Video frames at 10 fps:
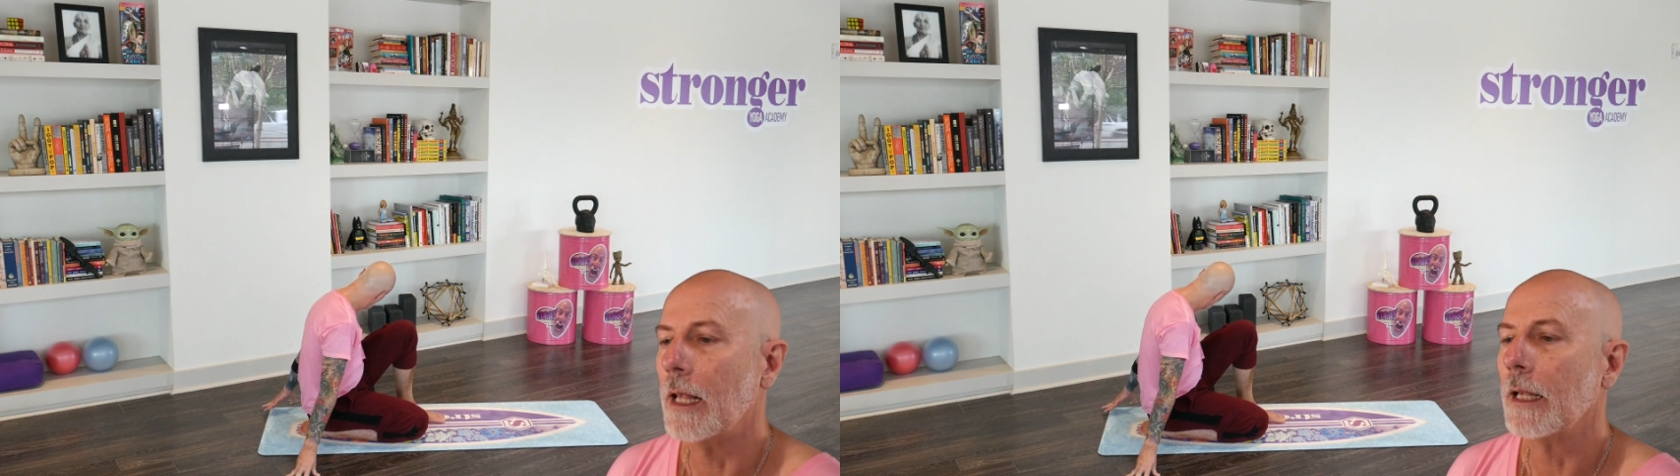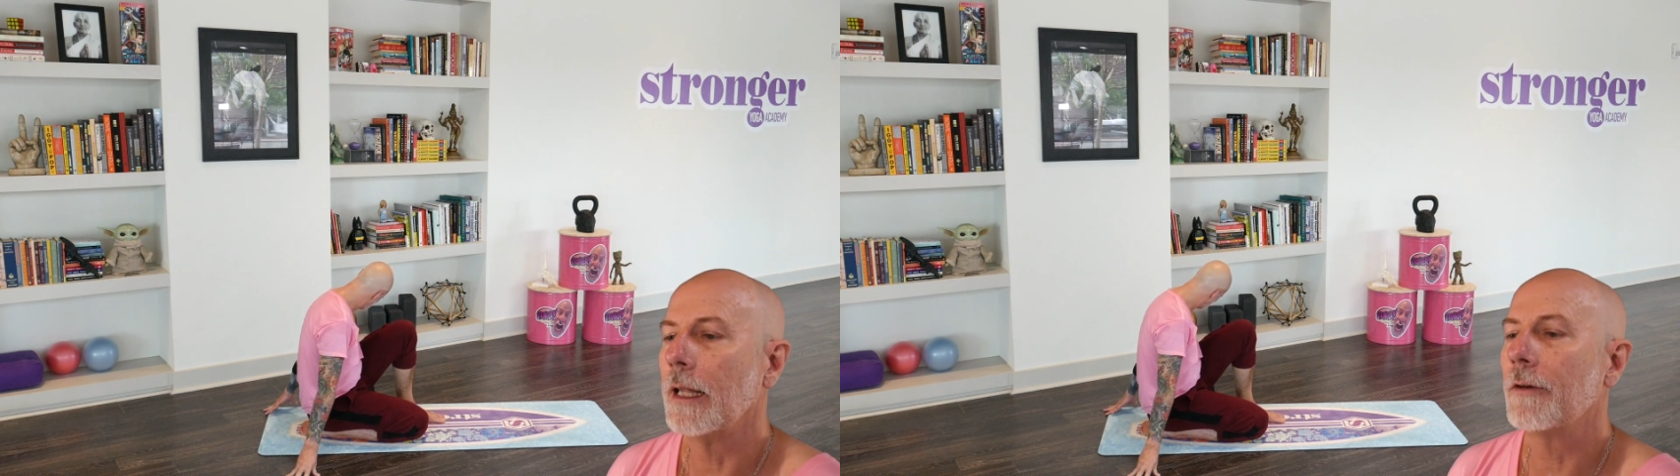
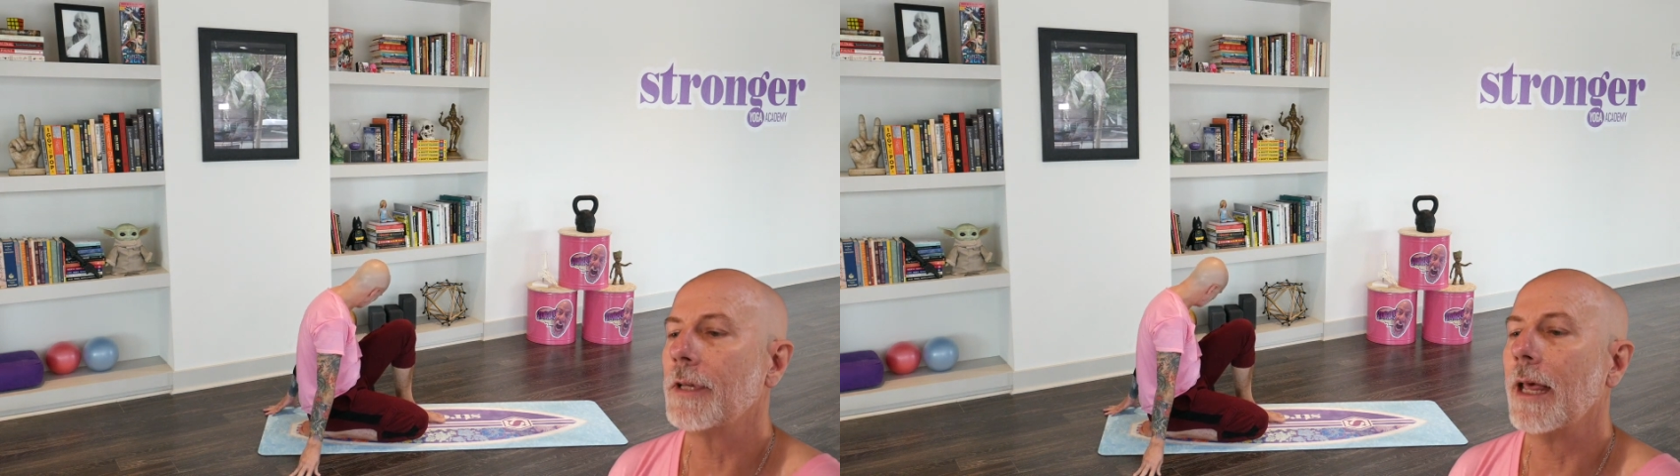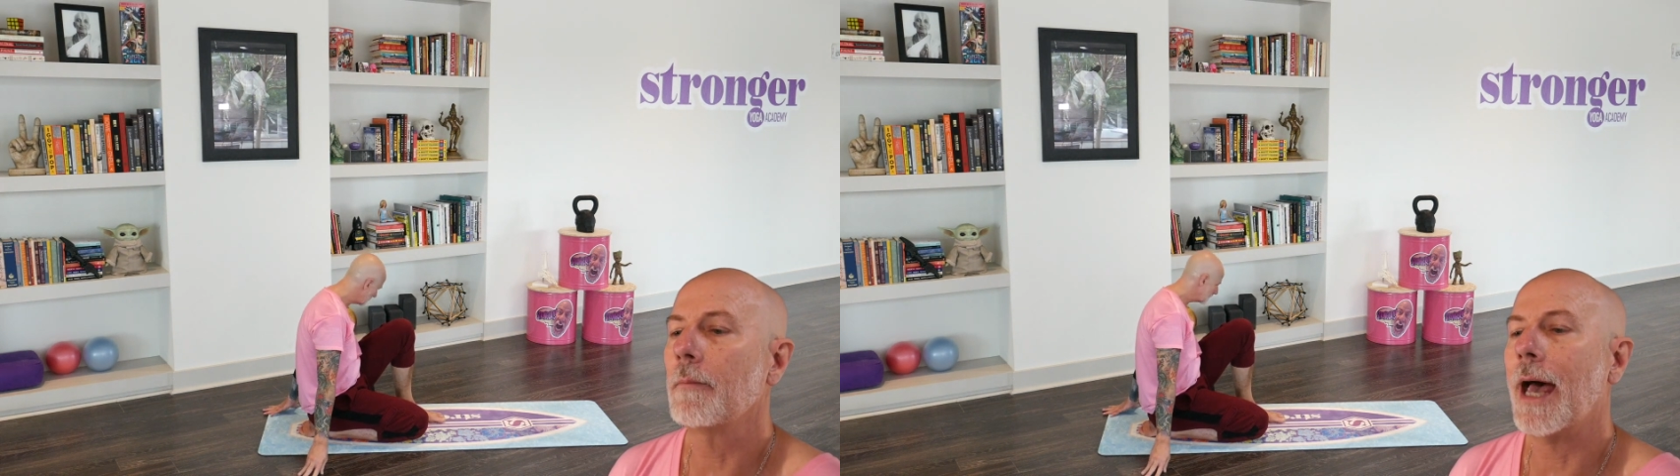Left
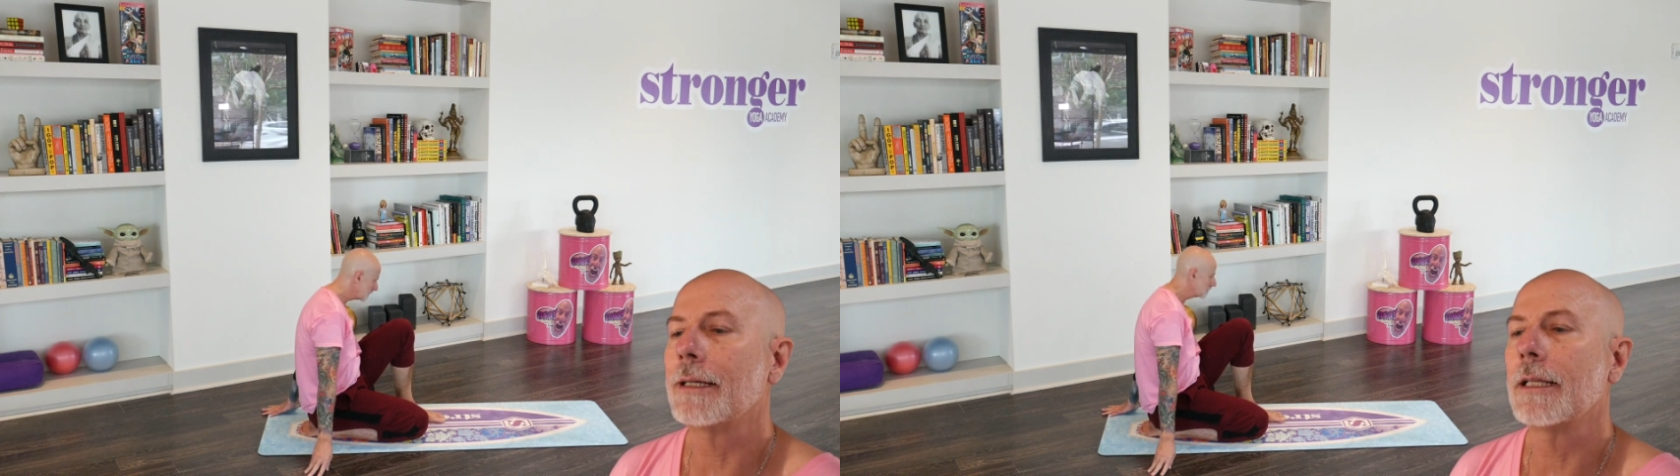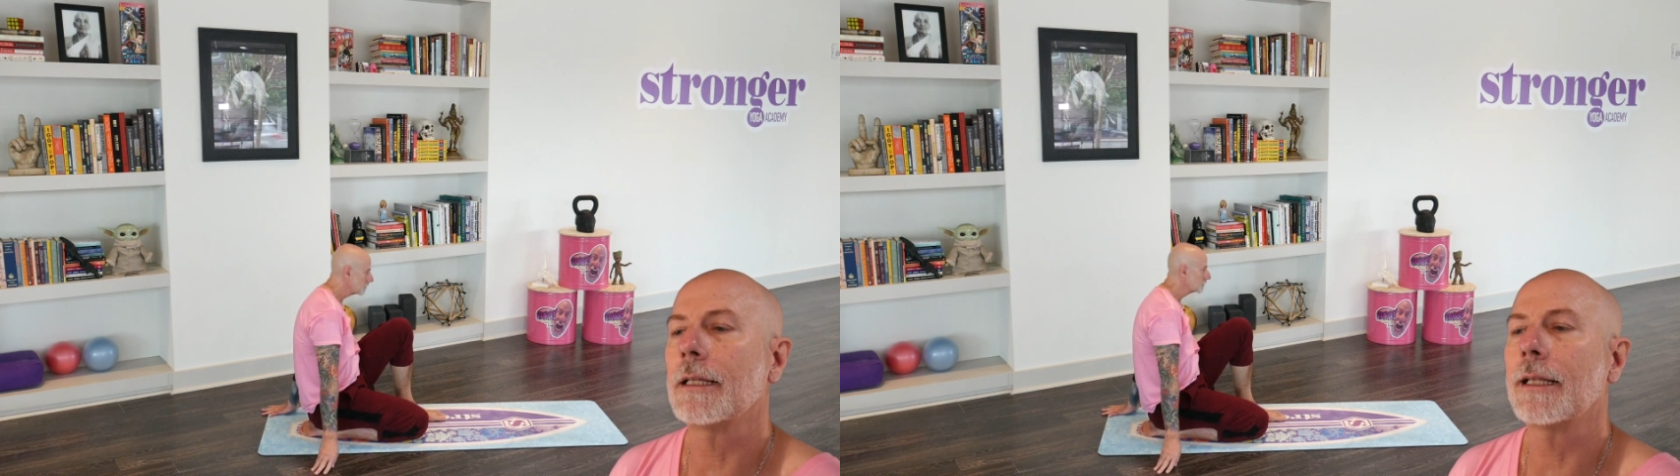hand back
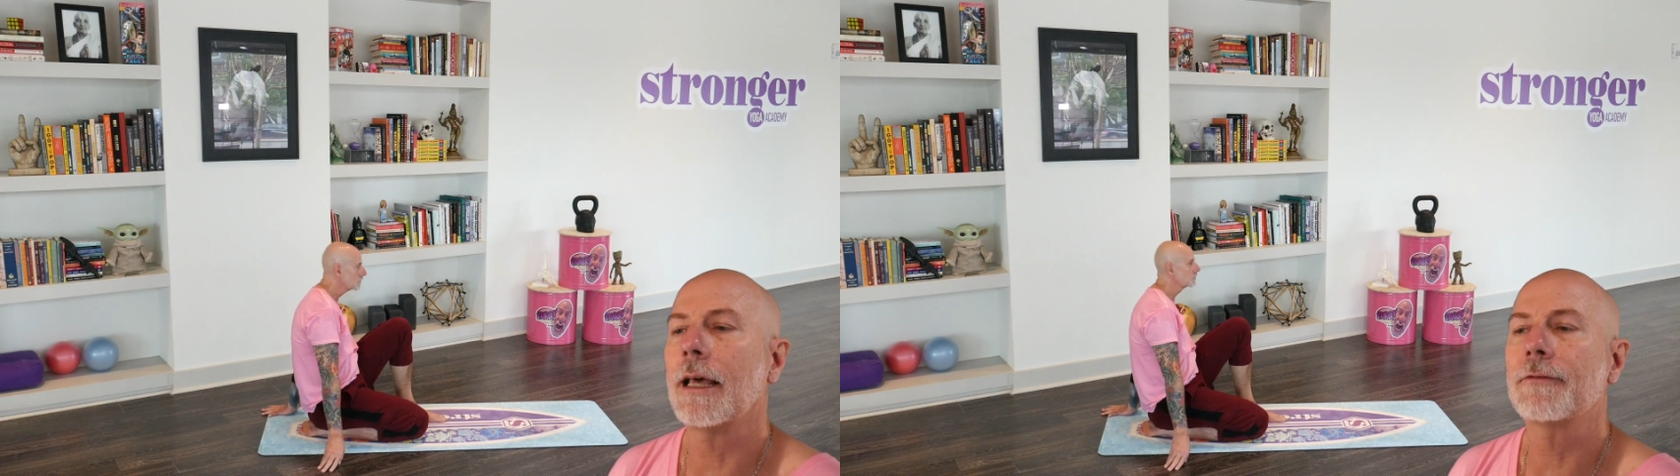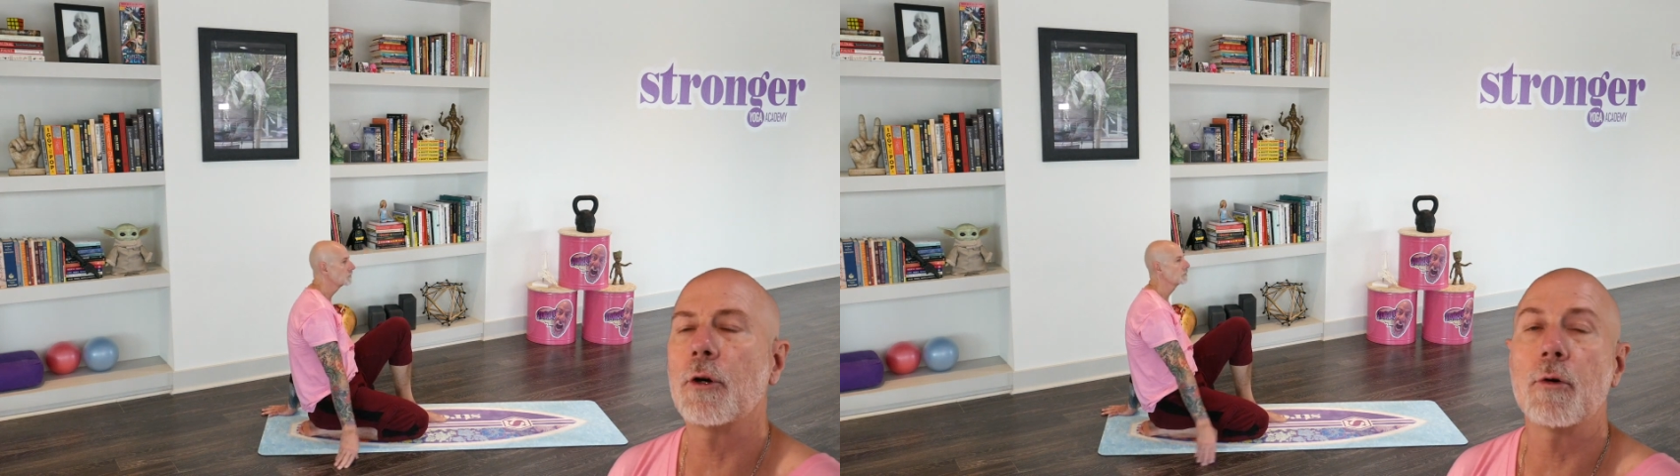to the
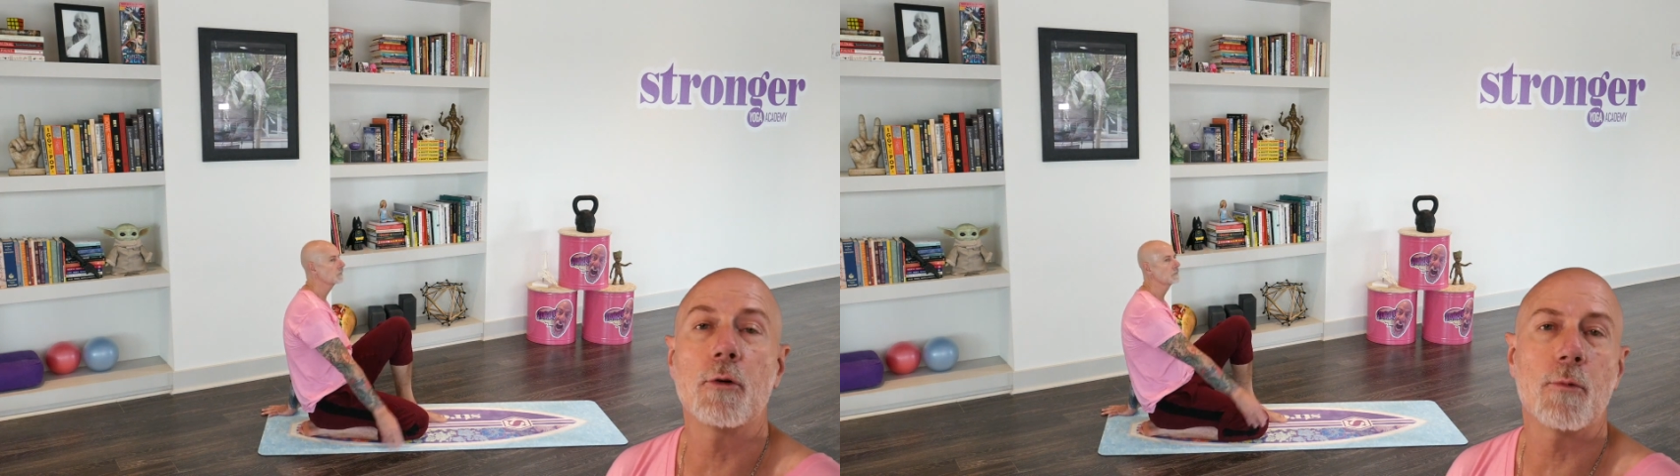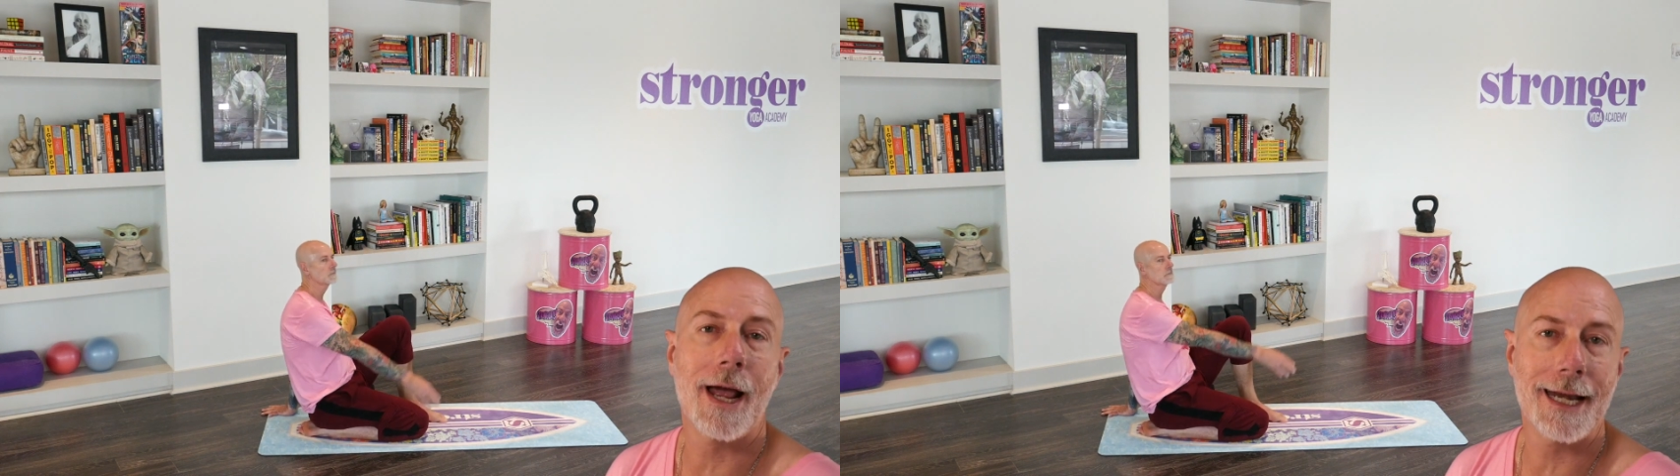left corner,
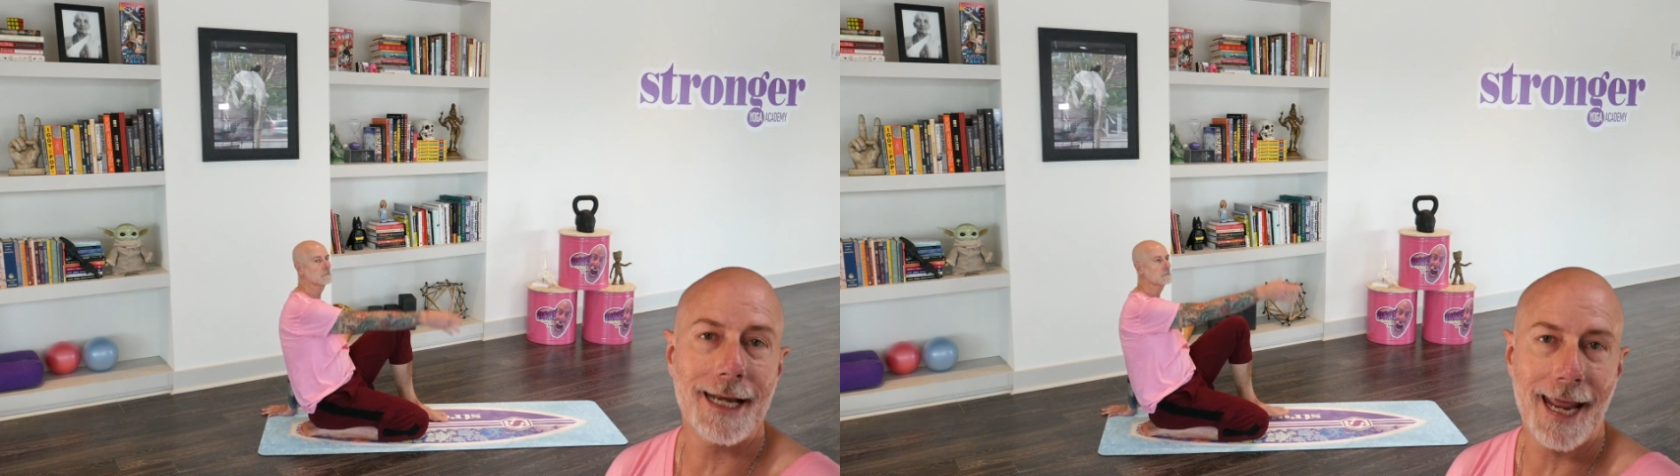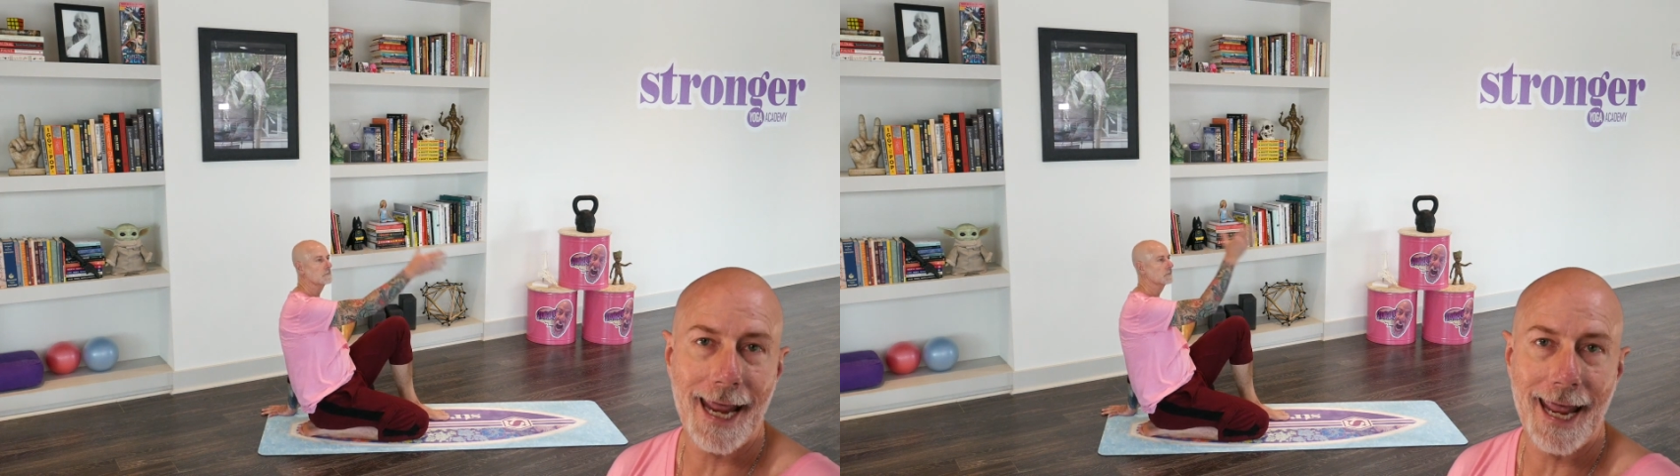right
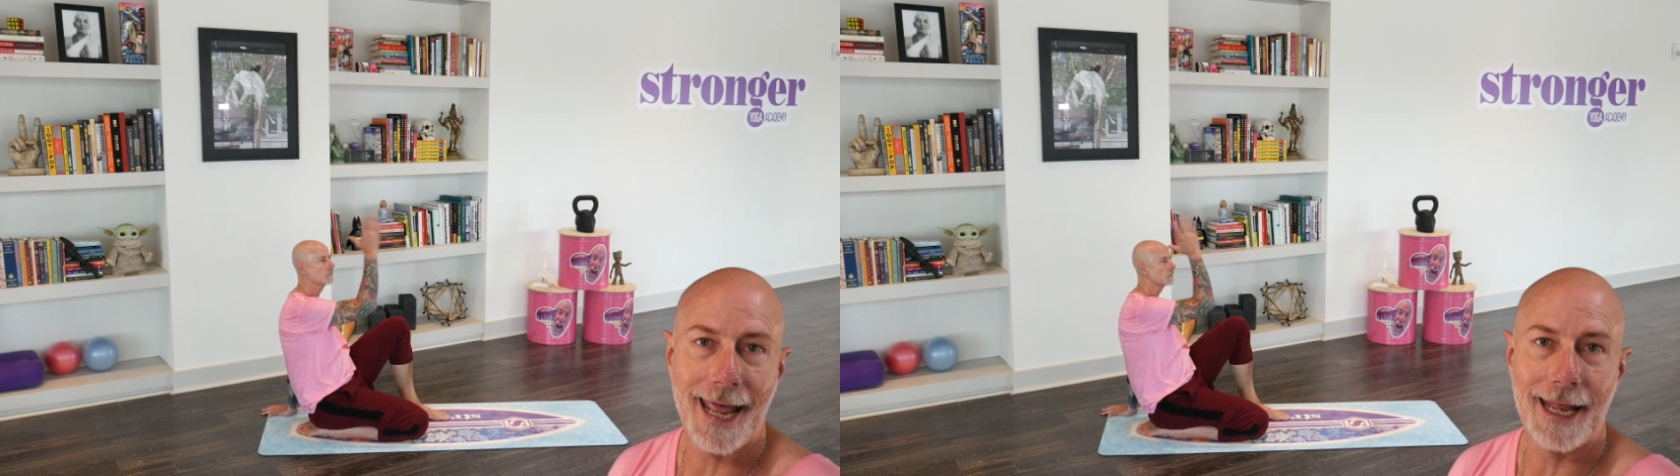hand